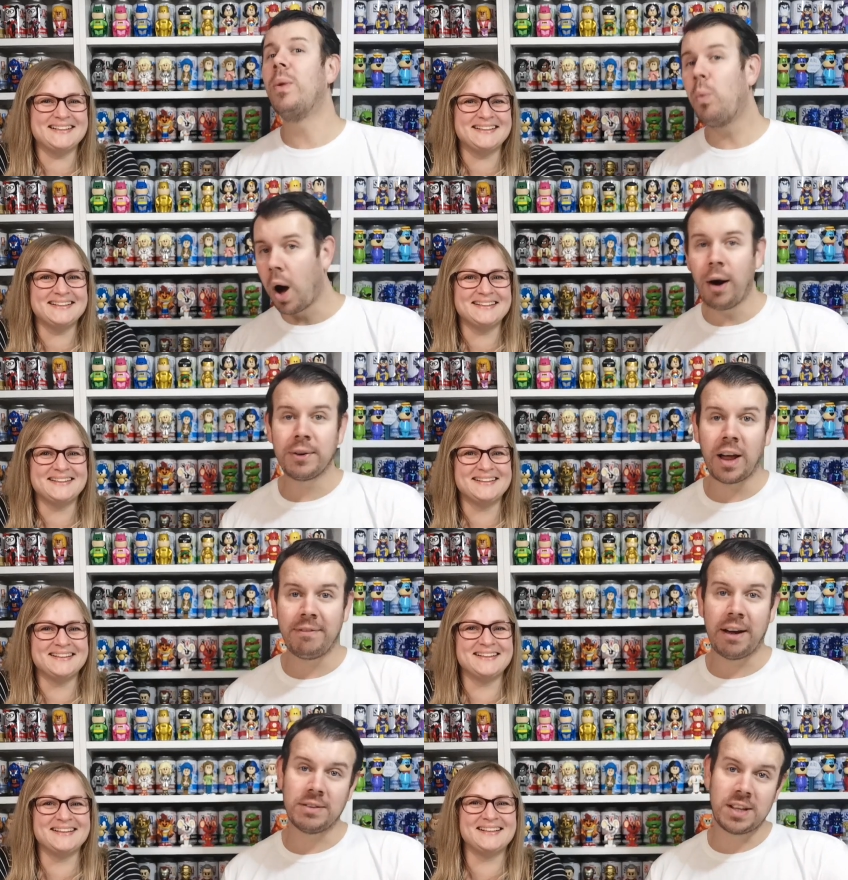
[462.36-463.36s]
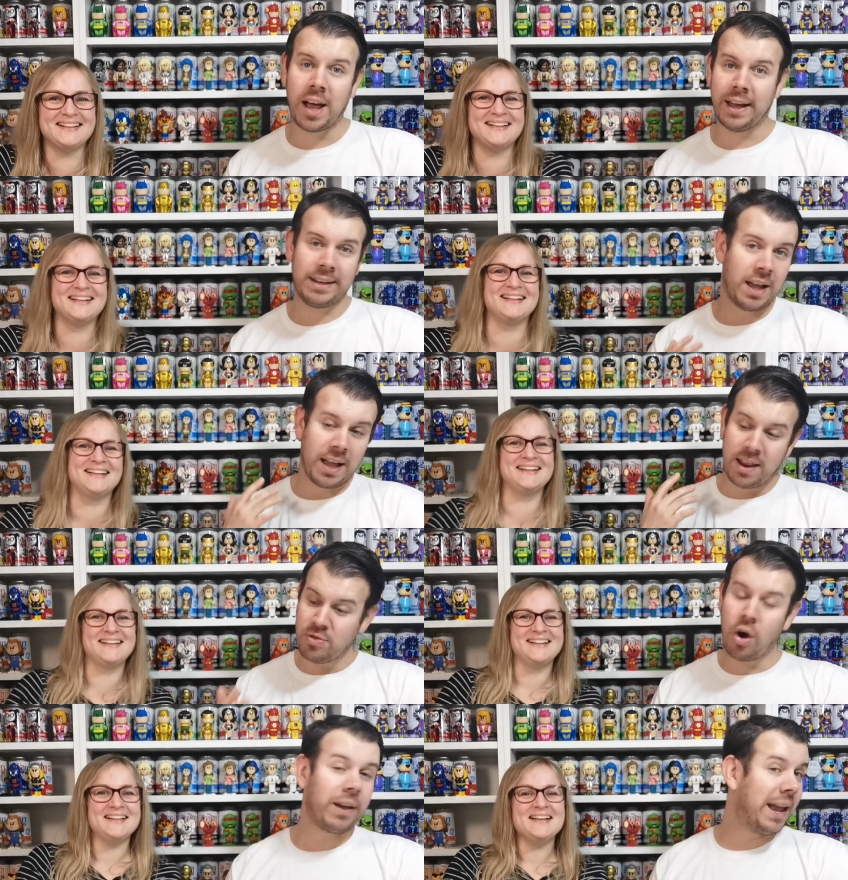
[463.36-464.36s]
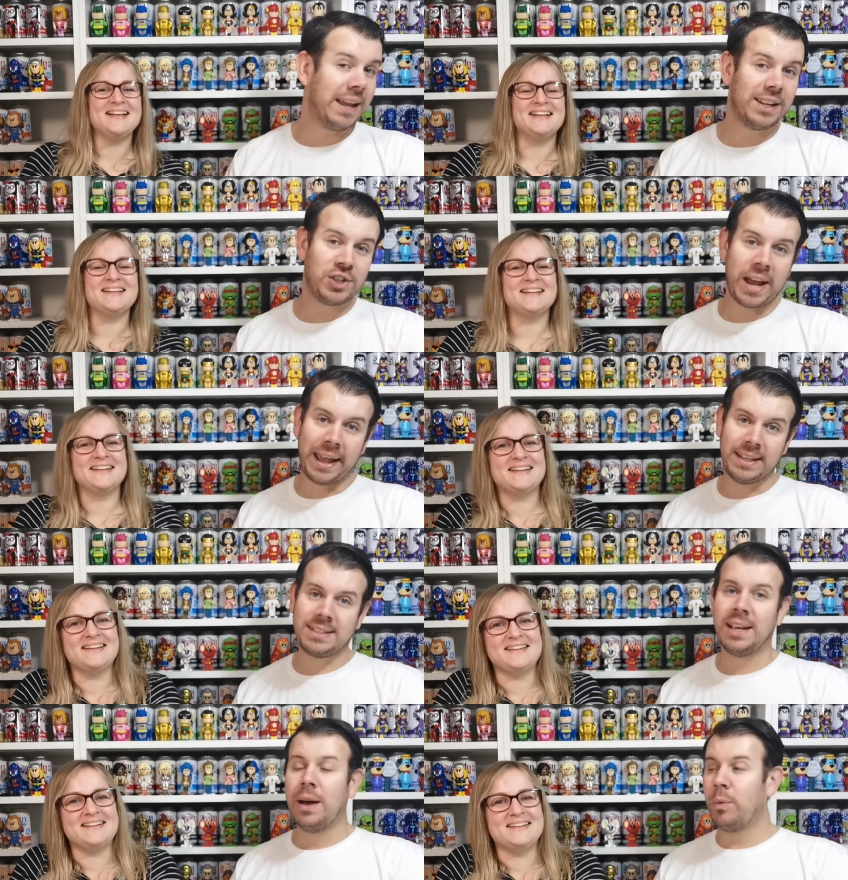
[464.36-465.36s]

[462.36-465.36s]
Speaker 1: the wildlife outside, not getting the chase.